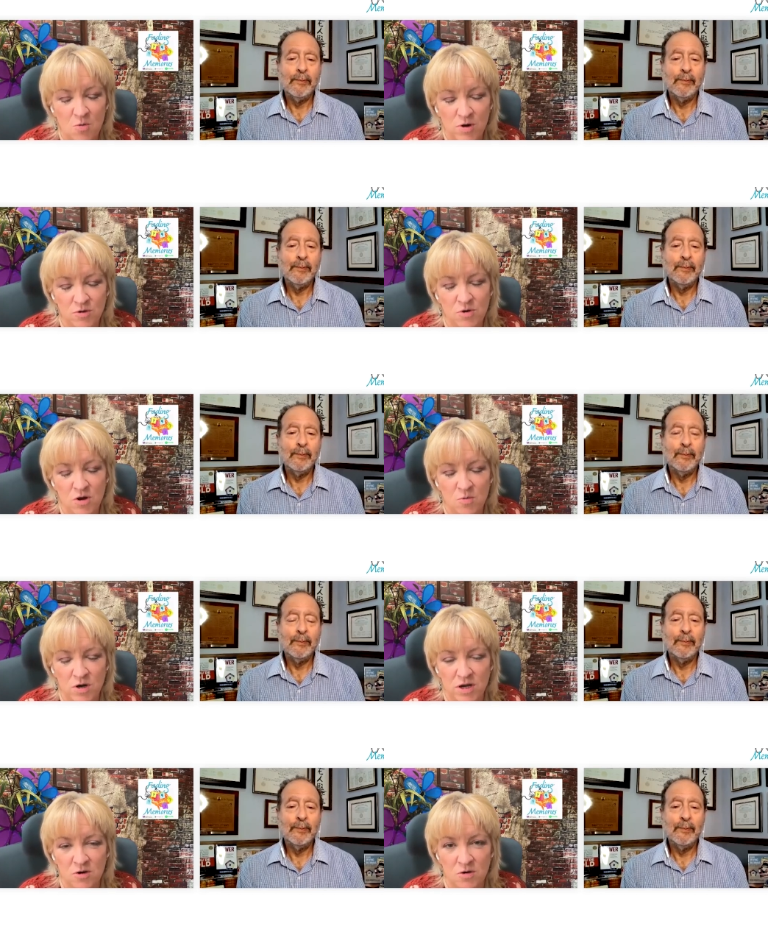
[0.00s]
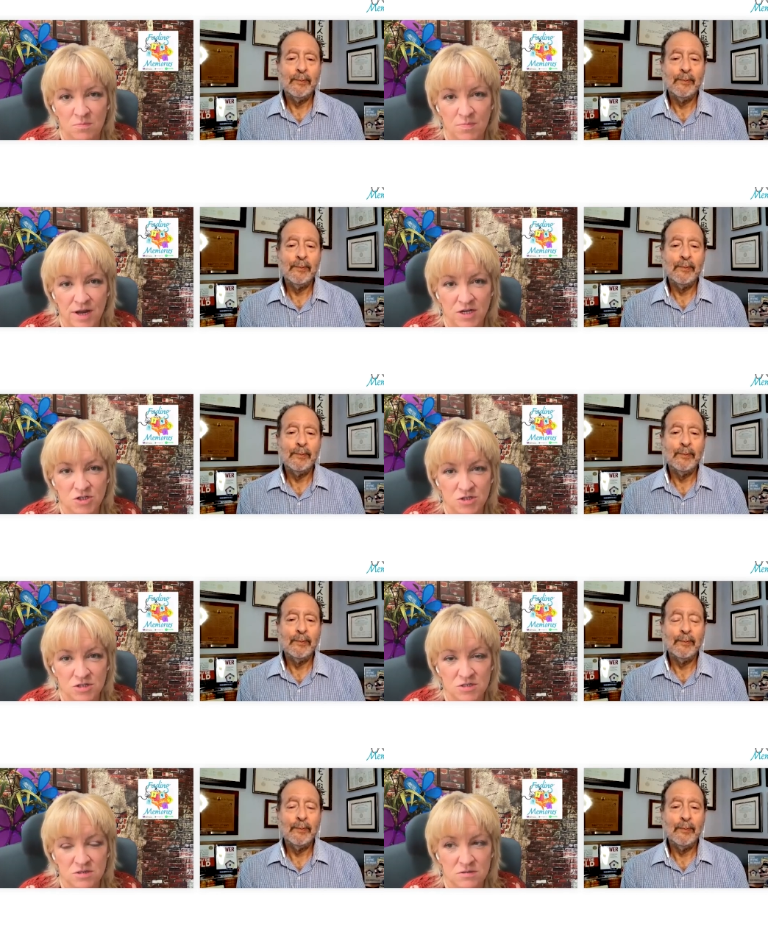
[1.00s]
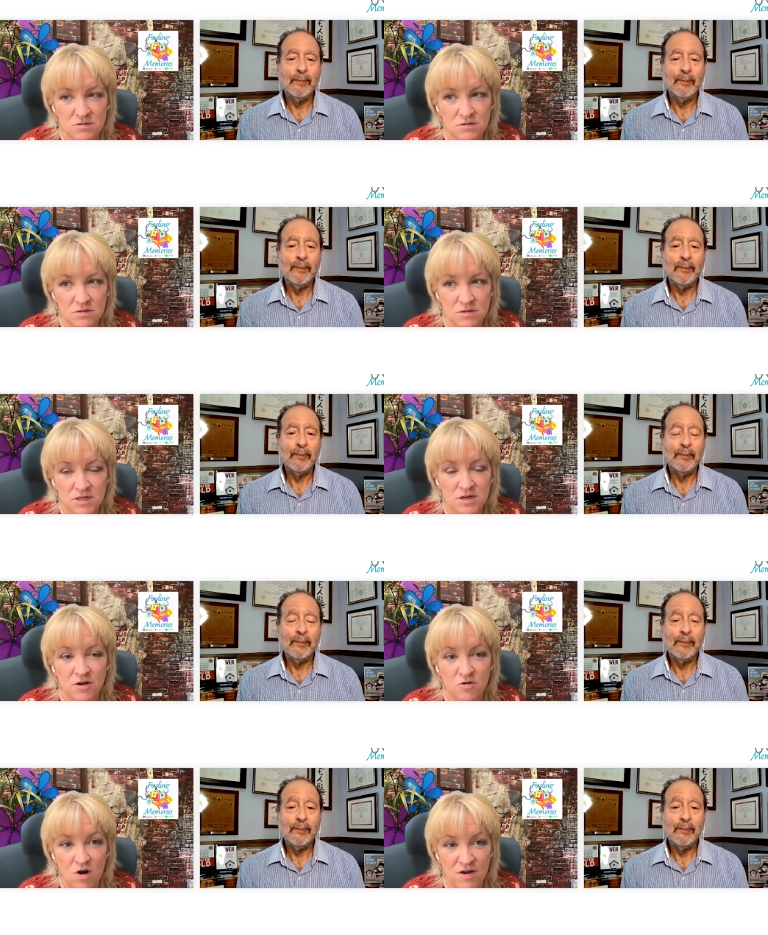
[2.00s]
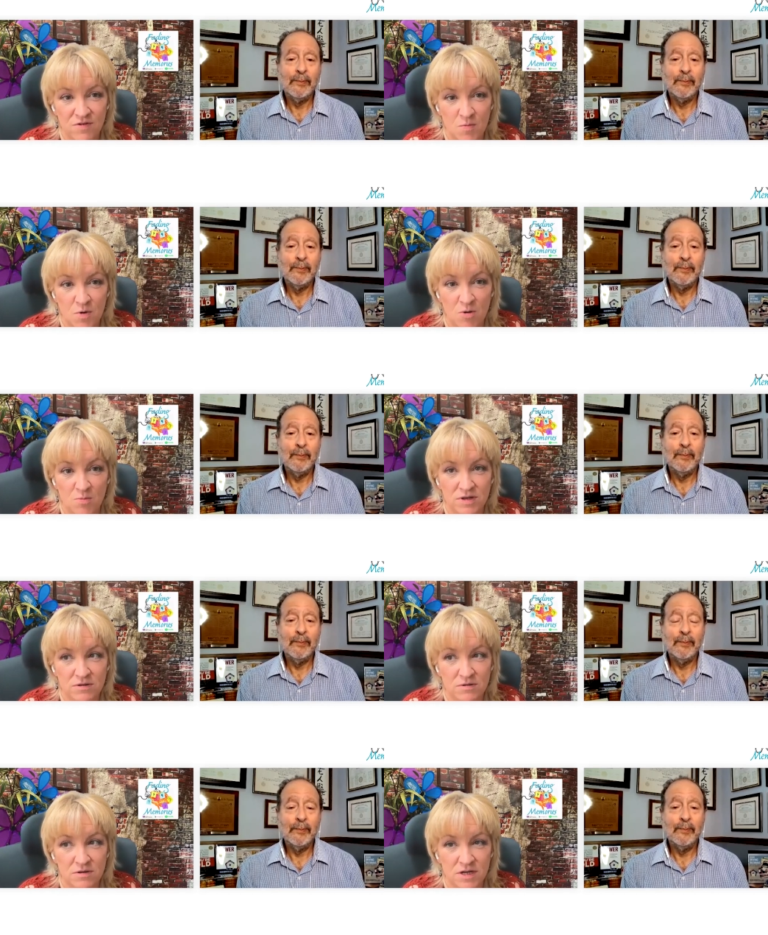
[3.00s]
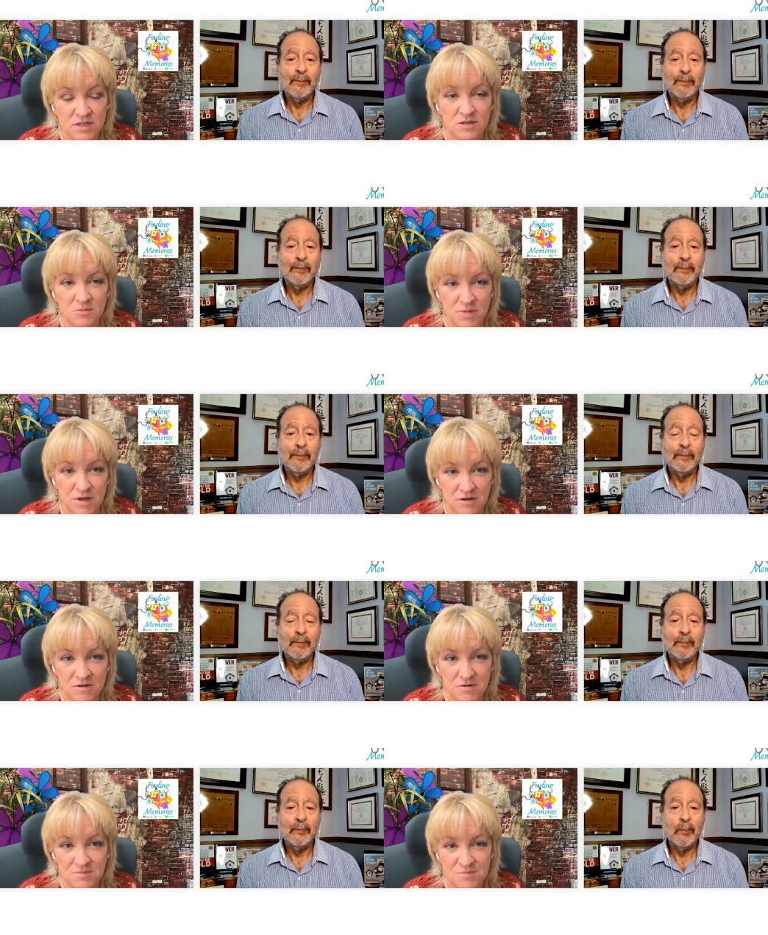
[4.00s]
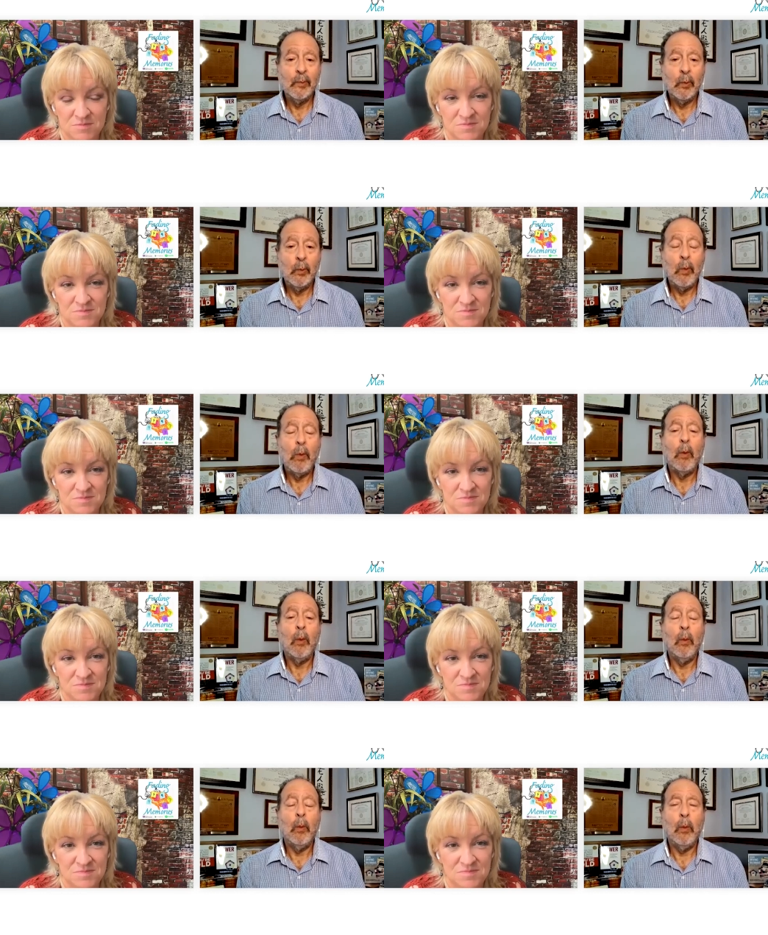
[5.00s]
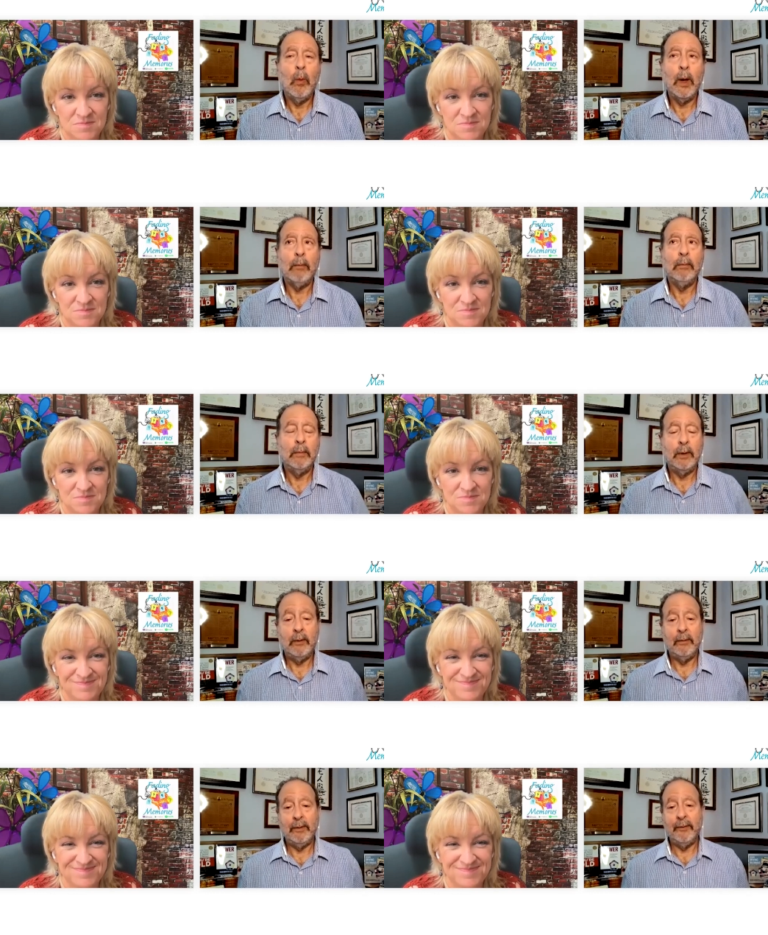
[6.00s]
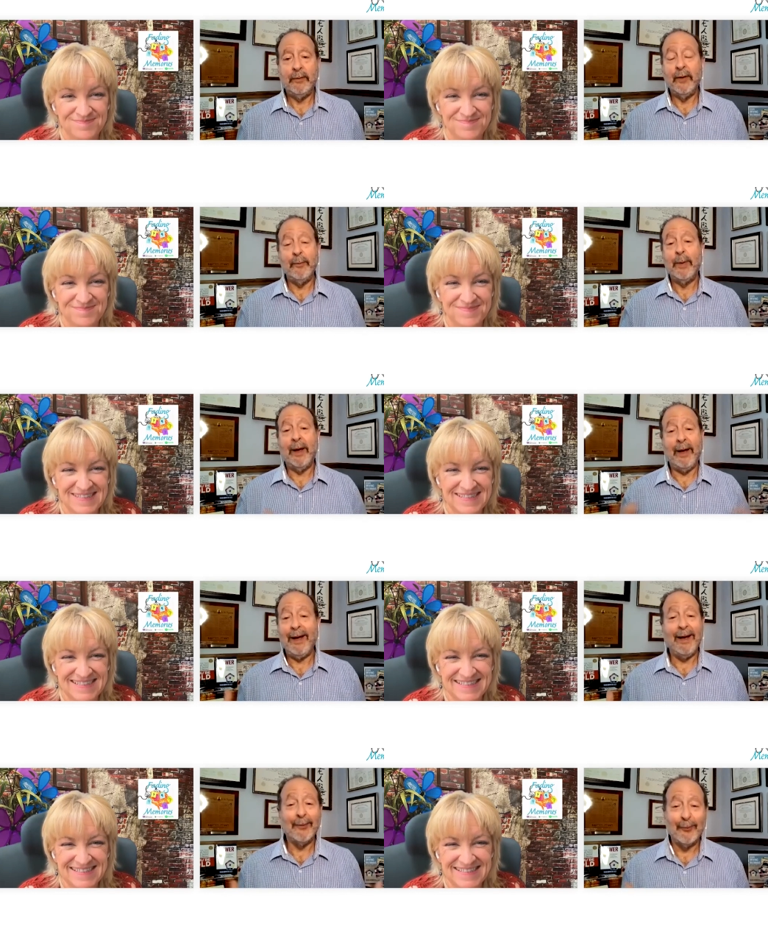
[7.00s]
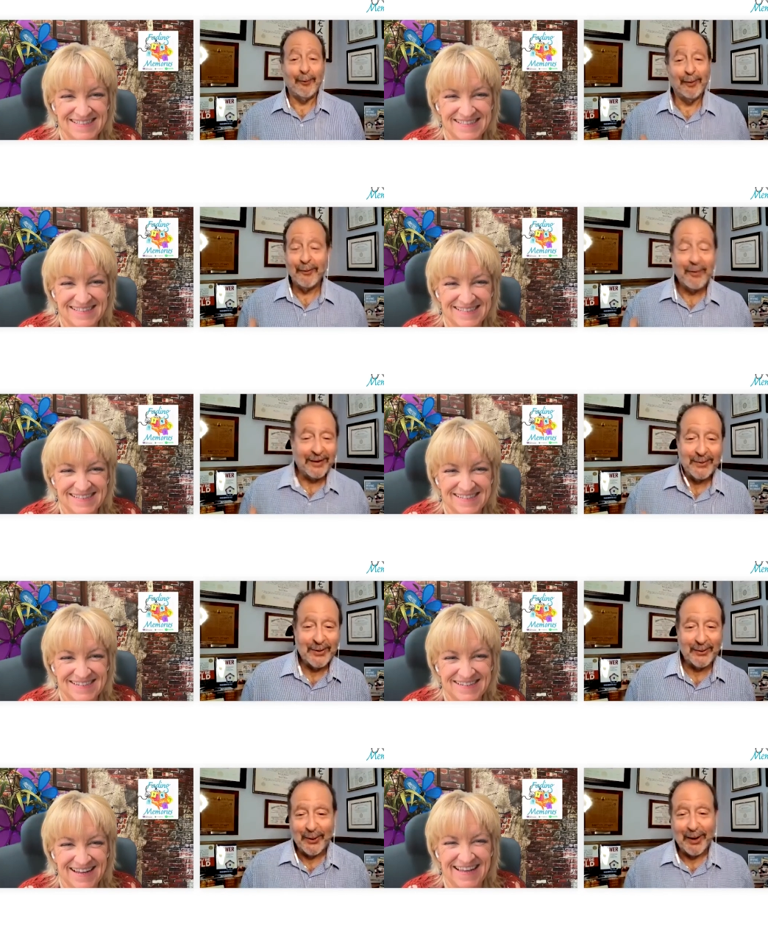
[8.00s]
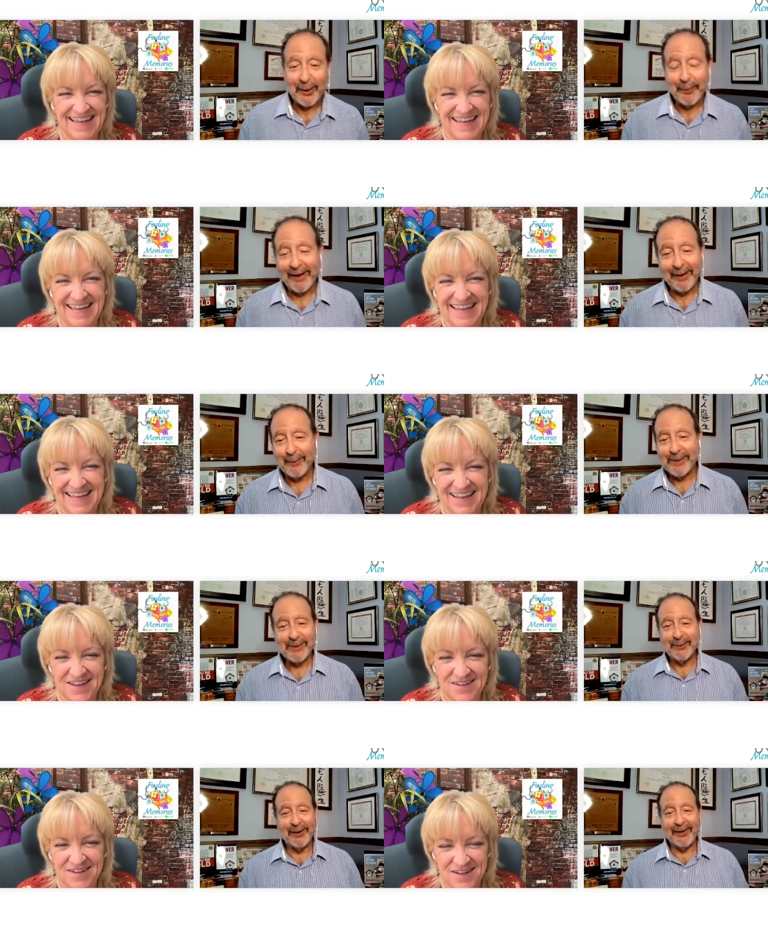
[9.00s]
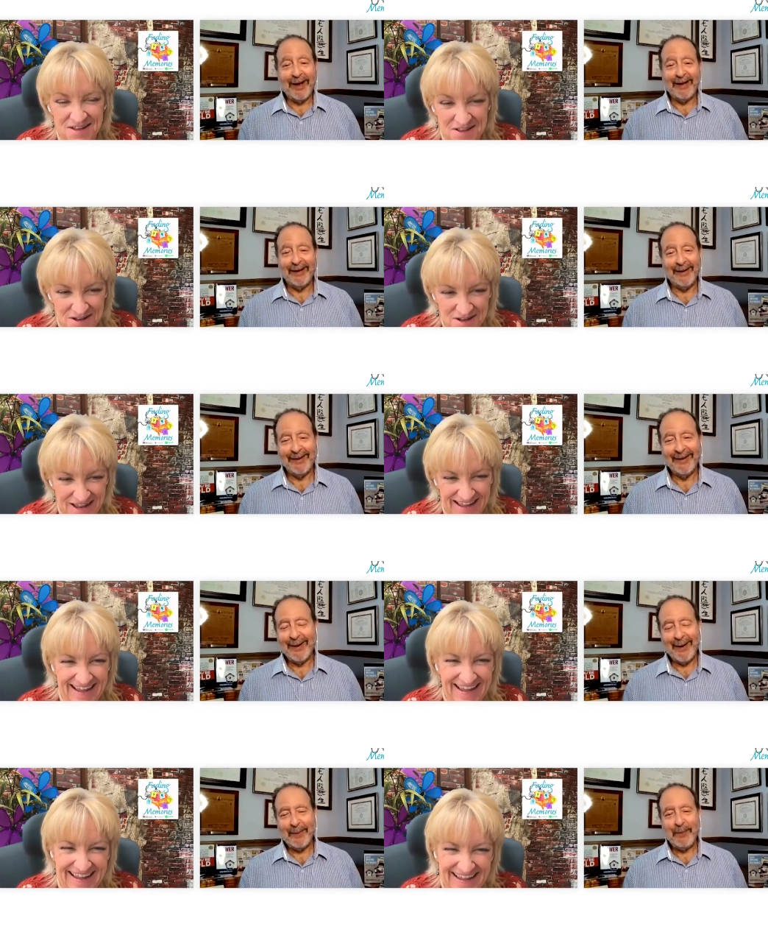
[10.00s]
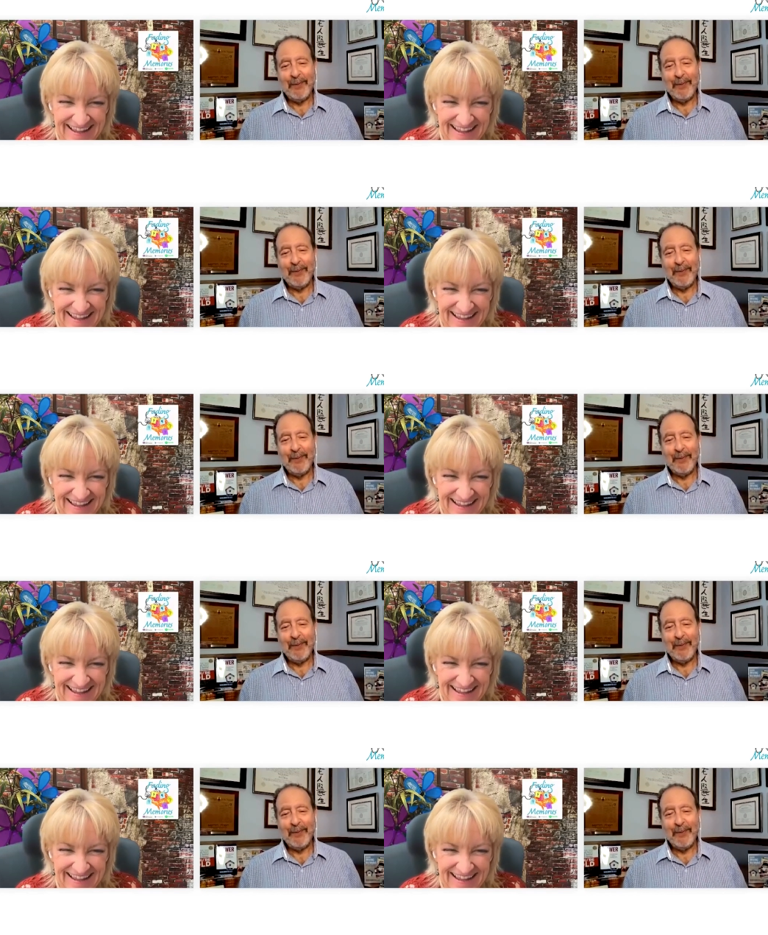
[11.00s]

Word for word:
Speaker 1: when you know one of your patients is not driving well but doesn't admit it?
Speaker 2: Well, you you've given me a handful of things to talk about. I'm so delighted. um,